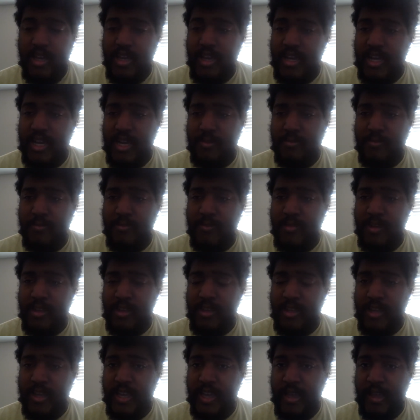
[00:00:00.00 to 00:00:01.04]
Uh,
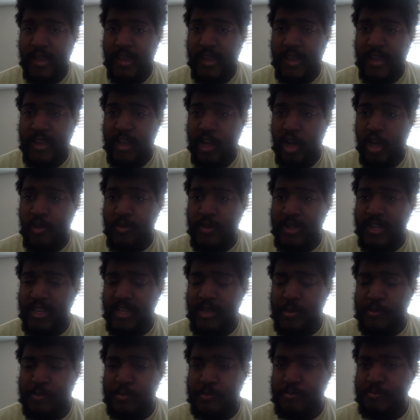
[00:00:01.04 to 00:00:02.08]

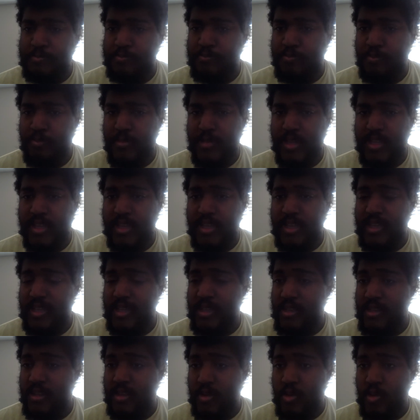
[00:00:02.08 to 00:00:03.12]
Albany,
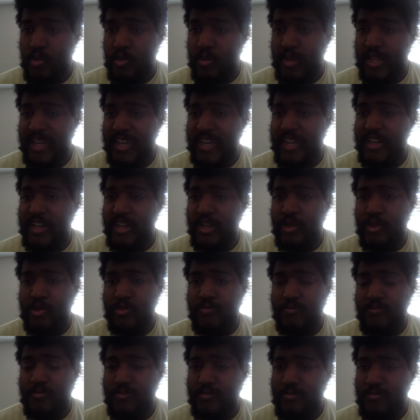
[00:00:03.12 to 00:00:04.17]
Orlando,
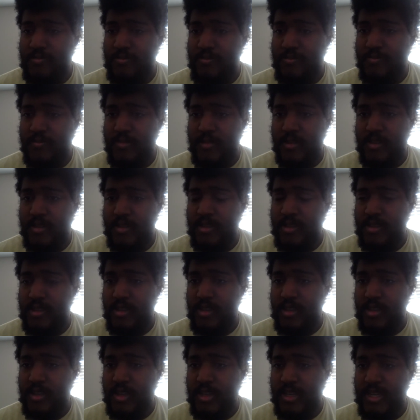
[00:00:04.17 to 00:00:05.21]

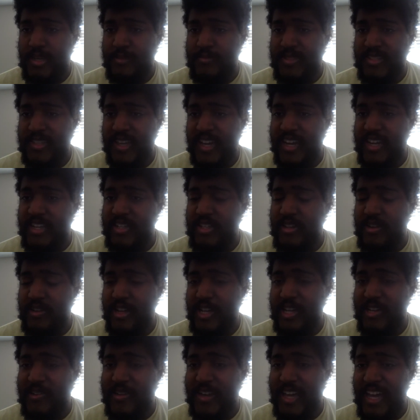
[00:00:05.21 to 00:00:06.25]
um, San
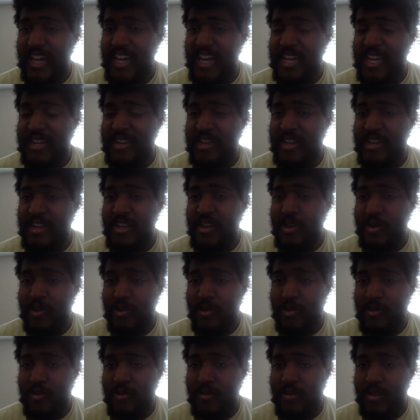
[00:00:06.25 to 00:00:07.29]
Antonio, and
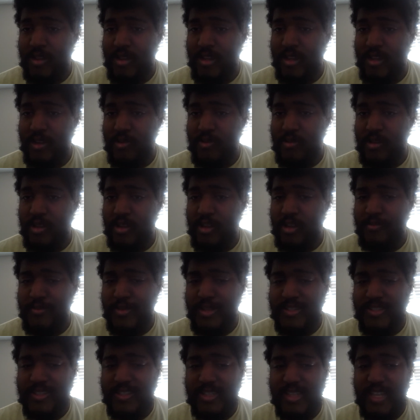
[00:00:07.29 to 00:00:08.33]
you know
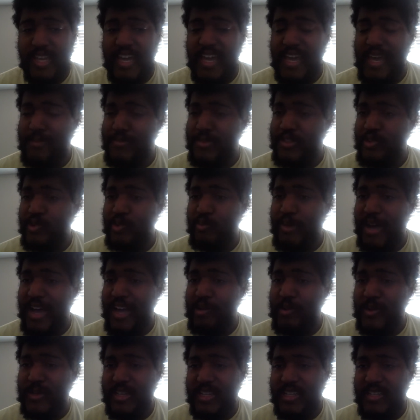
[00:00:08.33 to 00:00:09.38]
Columbus. They have two
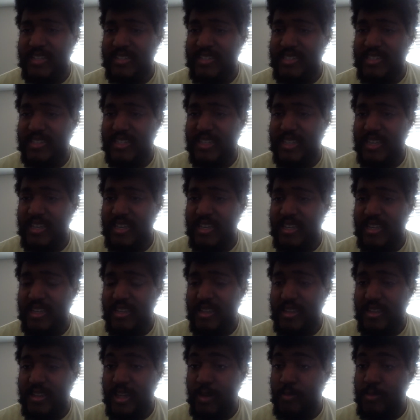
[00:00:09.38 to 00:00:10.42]
bye weeks.
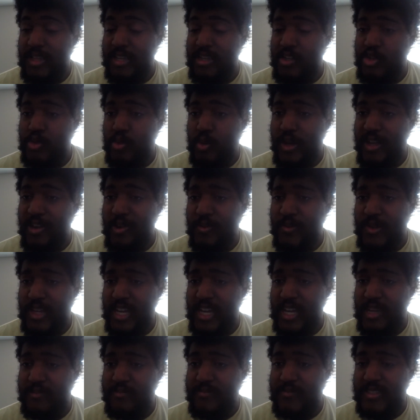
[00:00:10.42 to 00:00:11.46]
They play 12
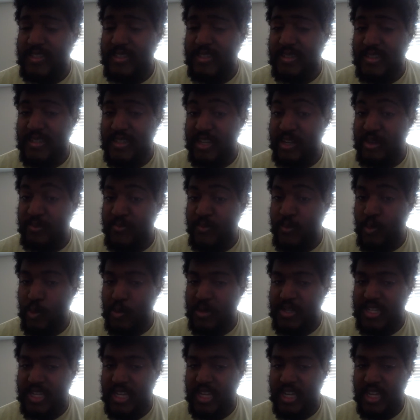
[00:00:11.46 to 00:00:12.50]
games instead of
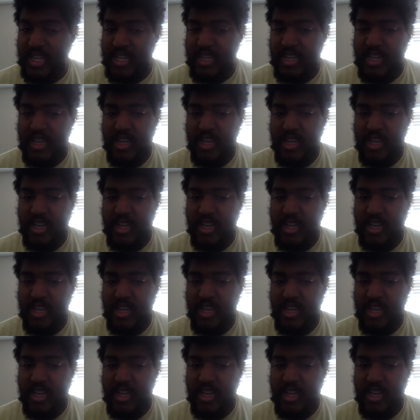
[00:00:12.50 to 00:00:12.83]
14.